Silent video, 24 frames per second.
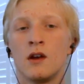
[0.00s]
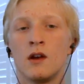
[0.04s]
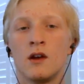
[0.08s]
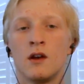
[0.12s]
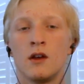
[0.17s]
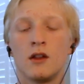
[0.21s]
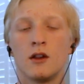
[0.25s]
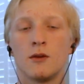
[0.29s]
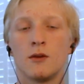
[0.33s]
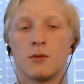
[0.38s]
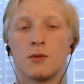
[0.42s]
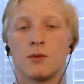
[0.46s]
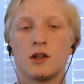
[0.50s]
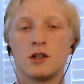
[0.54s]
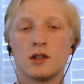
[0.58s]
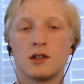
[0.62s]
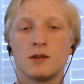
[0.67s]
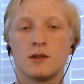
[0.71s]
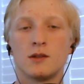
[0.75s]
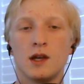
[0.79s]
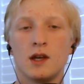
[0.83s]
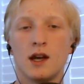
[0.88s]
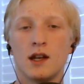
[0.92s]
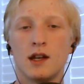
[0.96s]
The projects
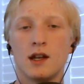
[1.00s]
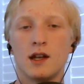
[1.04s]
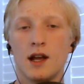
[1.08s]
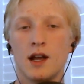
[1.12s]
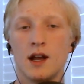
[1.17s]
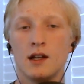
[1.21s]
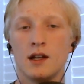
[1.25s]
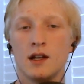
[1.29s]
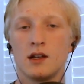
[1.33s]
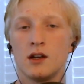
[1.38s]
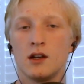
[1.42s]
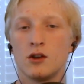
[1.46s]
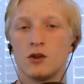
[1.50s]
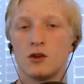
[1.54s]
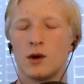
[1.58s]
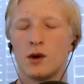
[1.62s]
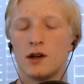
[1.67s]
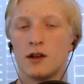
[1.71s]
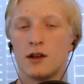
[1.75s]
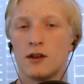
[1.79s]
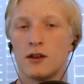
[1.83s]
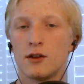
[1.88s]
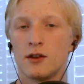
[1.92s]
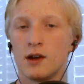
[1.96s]
began in
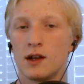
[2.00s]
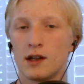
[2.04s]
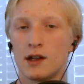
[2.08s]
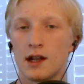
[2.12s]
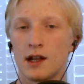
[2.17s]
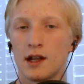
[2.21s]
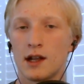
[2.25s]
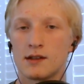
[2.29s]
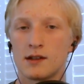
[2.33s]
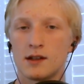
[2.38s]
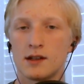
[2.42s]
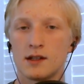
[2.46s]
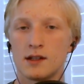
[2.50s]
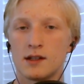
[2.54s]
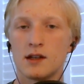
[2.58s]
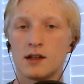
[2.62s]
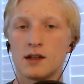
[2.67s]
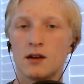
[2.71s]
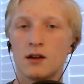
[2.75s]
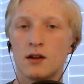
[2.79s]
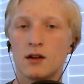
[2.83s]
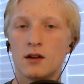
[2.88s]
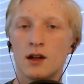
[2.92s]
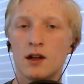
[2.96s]
1823 and lasted
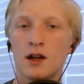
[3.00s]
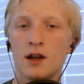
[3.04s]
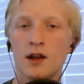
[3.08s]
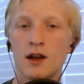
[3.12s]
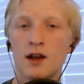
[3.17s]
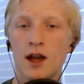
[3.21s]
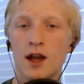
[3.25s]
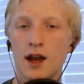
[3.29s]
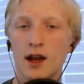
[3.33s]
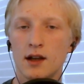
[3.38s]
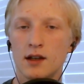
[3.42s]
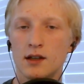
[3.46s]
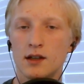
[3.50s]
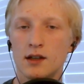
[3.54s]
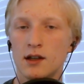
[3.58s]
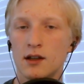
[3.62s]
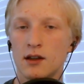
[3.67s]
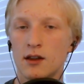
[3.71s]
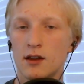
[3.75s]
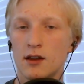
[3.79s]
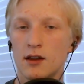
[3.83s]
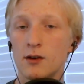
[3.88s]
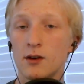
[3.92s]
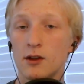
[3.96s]
until
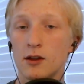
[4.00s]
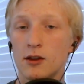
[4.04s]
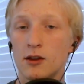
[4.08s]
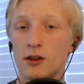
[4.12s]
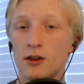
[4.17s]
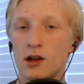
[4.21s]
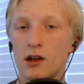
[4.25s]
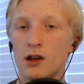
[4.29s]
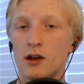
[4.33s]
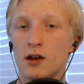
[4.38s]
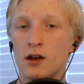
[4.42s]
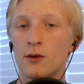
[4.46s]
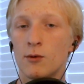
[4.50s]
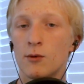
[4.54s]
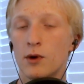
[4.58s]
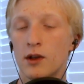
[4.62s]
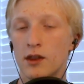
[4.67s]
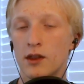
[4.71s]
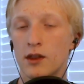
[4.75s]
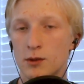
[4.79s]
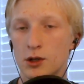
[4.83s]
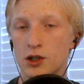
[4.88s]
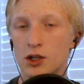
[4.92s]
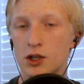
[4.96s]
1833, when the
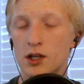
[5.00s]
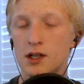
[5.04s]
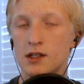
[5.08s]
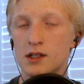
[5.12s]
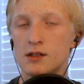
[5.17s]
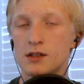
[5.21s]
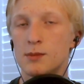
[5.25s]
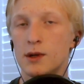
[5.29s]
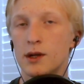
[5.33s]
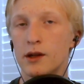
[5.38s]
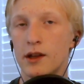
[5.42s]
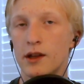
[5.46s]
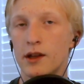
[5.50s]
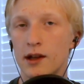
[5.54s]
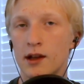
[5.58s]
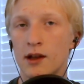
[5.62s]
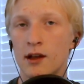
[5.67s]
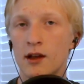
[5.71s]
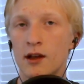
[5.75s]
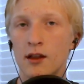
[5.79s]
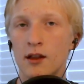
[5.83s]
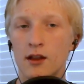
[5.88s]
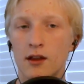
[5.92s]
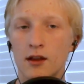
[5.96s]
machinists building
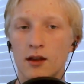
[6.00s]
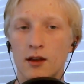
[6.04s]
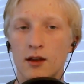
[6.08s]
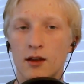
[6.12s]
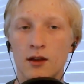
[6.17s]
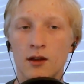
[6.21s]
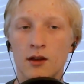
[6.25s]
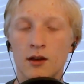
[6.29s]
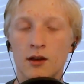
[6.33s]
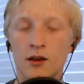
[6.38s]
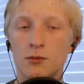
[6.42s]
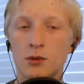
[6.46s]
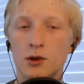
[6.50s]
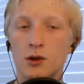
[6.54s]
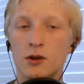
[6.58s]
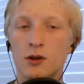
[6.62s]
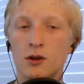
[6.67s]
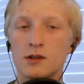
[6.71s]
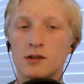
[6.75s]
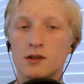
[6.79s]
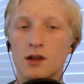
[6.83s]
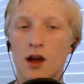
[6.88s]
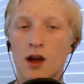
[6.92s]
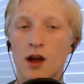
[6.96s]
the computers
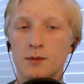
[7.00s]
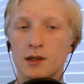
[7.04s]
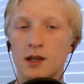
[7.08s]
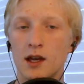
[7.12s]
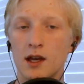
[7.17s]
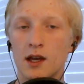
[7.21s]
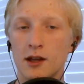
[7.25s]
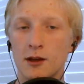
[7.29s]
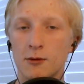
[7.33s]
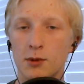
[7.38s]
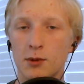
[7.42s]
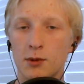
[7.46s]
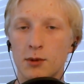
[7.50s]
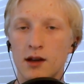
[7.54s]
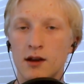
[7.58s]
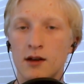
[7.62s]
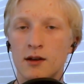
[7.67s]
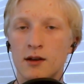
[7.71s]
stopped getting paid.